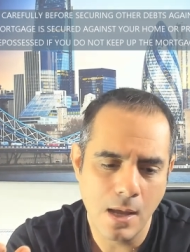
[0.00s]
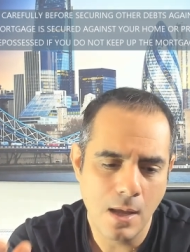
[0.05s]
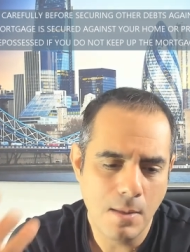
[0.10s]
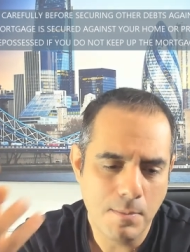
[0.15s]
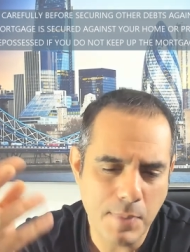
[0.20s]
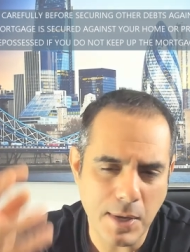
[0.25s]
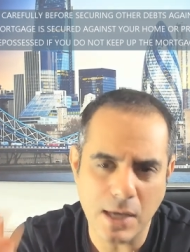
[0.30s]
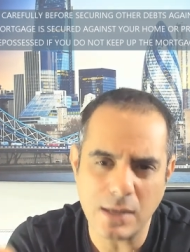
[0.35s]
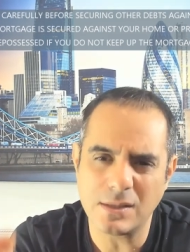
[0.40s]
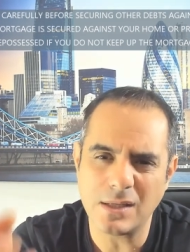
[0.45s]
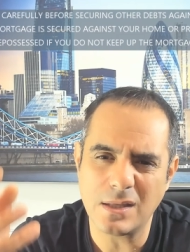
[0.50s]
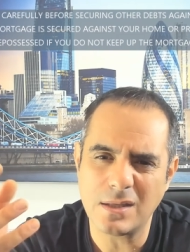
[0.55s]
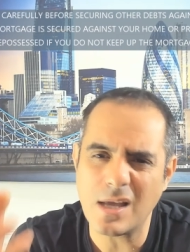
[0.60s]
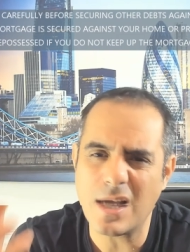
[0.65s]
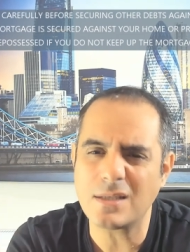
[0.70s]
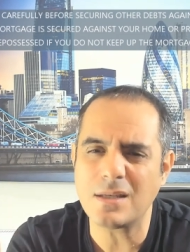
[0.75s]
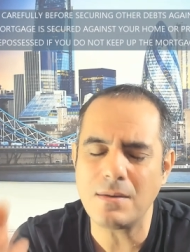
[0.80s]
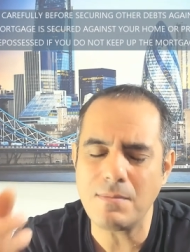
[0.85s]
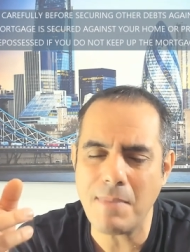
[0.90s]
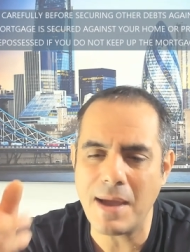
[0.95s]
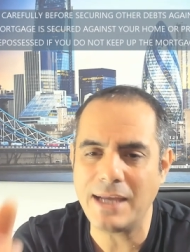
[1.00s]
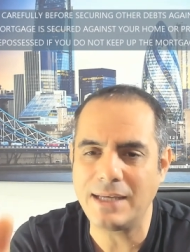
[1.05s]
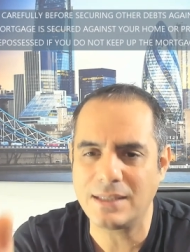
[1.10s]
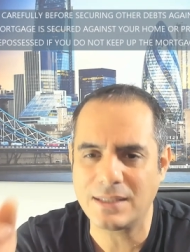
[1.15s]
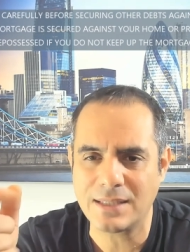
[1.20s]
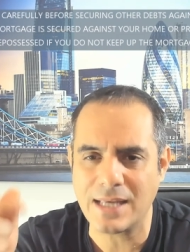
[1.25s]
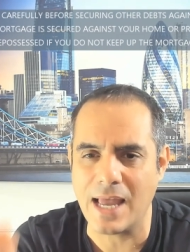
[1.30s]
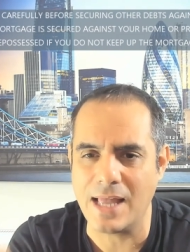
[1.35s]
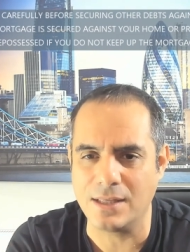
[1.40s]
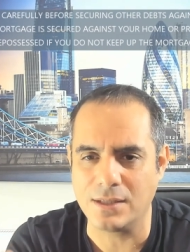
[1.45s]
Because it doesn't make
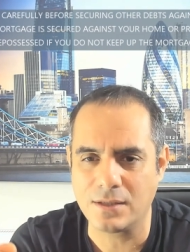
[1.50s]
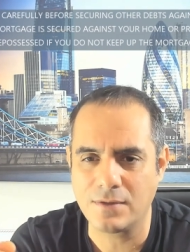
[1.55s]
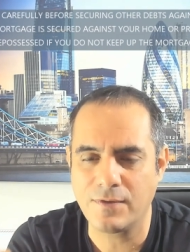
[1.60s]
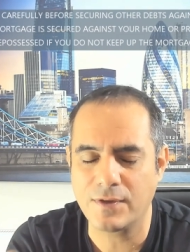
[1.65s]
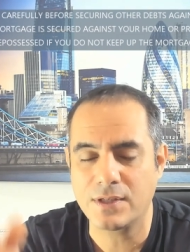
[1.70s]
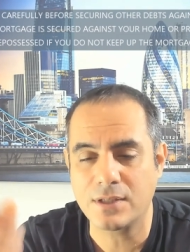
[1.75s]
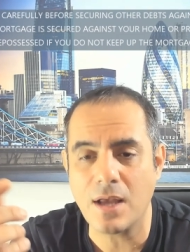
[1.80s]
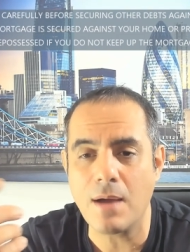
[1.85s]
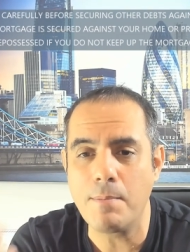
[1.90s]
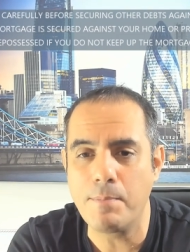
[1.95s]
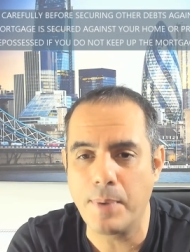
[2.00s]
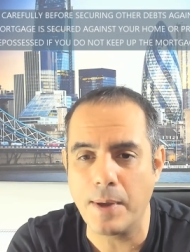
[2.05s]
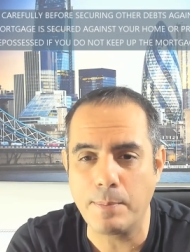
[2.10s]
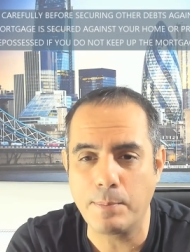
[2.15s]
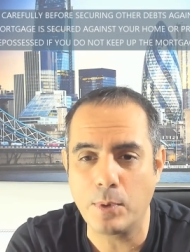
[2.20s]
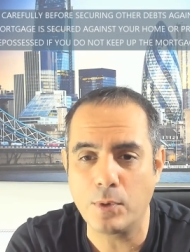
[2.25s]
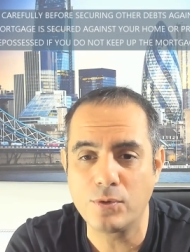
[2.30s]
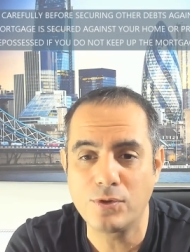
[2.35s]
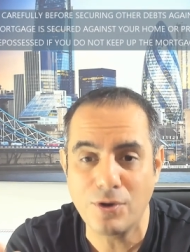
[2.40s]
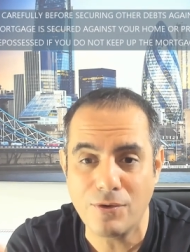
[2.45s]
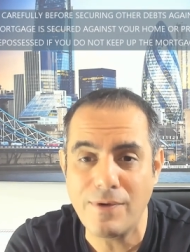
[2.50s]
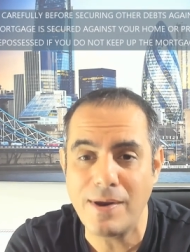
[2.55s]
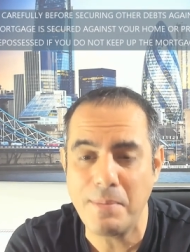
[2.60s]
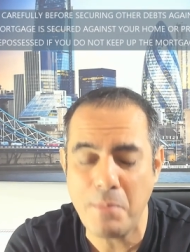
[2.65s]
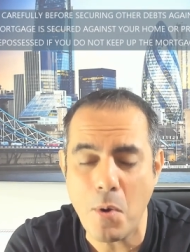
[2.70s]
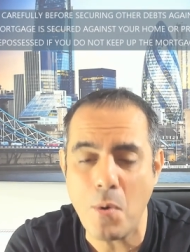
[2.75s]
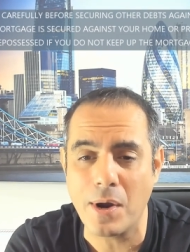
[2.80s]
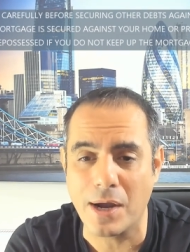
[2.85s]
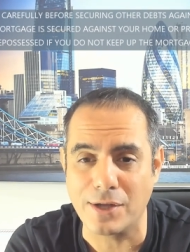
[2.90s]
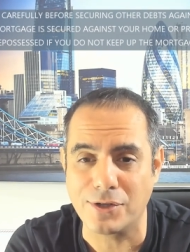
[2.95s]
sense for some people to
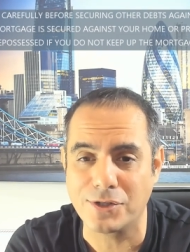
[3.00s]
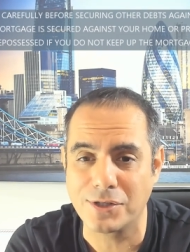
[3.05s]
remortgage,